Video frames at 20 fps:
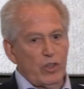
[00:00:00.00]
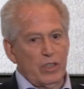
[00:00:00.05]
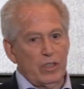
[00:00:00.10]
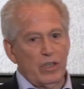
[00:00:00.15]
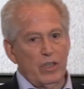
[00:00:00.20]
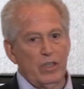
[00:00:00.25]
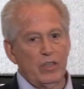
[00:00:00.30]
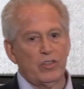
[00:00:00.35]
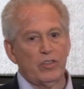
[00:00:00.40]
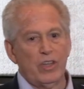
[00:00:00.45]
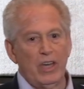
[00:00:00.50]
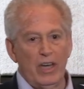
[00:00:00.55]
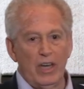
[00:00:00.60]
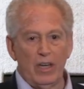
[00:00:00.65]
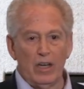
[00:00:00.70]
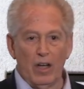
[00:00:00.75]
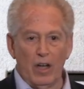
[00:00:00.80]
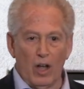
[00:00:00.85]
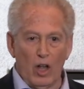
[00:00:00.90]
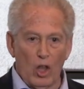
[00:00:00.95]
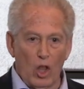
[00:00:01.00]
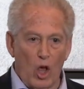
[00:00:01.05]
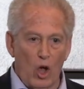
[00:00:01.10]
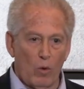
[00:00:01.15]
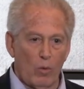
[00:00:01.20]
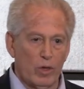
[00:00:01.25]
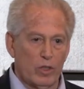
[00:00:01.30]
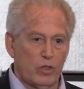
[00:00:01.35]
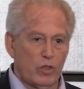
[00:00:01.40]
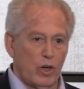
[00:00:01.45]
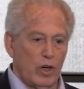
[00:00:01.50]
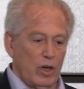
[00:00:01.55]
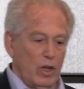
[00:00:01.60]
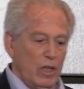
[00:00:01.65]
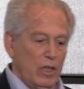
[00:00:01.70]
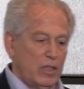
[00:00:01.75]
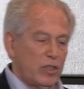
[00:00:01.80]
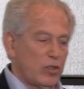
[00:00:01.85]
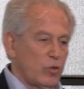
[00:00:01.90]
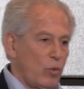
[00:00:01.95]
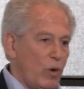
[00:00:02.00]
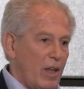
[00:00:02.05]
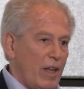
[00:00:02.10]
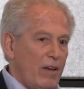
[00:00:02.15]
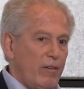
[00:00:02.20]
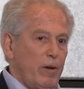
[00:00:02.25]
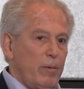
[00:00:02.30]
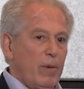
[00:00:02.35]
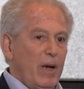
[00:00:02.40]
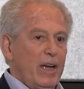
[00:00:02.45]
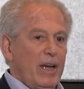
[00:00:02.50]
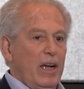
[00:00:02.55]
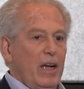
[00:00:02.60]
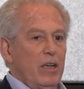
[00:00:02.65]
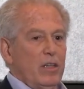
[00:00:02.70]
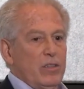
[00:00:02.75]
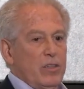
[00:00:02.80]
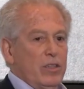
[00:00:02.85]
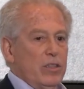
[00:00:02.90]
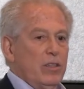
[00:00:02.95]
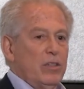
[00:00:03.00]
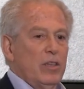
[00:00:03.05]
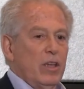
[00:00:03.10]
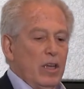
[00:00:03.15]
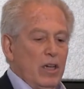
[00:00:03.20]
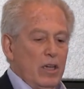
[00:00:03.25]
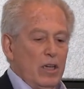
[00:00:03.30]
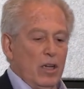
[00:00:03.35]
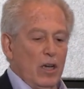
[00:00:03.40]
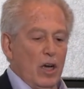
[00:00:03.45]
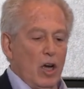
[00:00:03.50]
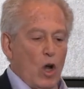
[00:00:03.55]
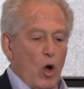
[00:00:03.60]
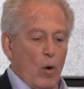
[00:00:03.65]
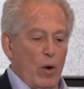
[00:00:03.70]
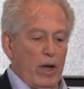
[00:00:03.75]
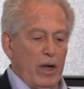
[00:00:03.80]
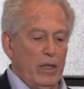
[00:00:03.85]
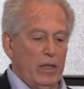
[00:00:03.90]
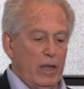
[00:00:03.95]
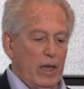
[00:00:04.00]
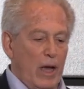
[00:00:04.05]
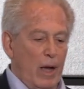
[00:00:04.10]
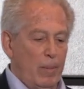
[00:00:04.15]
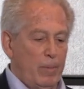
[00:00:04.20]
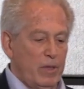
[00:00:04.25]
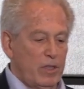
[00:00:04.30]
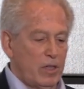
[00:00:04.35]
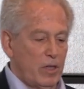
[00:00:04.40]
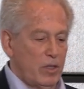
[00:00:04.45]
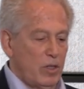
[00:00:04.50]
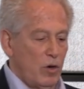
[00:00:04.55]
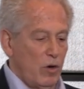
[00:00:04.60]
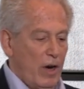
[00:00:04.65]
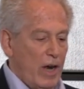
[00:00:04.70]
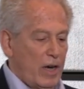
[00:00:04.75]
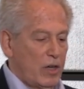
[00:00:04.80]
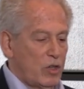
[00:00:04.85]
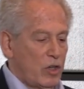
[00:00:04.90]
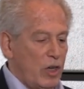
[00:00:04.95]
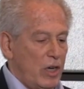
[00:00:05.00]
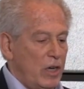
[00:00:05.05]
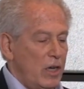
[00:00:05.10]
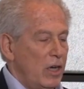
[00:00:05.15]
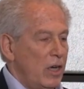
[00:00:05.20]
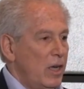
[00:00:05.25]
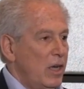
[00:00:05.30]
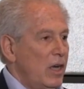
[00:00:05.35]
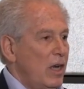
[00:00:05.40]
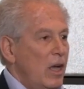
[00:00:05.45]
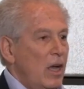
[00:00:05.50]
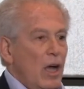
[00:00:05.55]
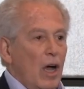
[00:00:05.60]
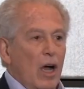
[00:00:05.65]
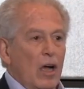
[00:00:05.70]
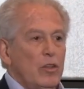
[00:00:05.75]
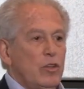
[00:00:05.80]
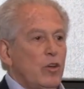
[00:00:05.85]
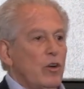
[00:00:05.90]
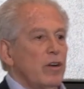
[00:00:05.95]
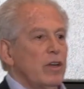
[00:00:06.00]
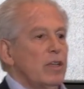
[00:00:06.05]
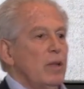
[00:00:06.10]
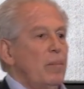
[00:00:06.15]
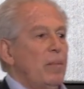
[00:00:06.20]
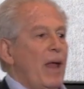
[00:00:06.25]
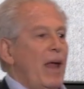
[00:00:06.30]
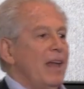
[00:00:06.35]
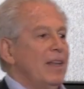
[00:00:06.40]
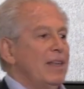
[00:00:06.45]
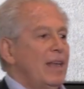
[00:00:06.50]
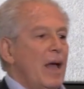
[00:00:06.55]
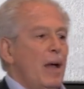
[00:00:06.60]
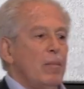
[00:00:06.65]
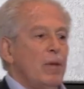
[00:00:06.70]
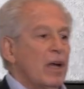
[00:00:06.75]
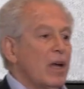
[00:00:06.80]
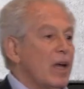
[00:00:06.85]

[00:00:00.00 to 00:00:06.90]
to the scene along with journalists while everybody else is going in the opposite direction. During the pandemic,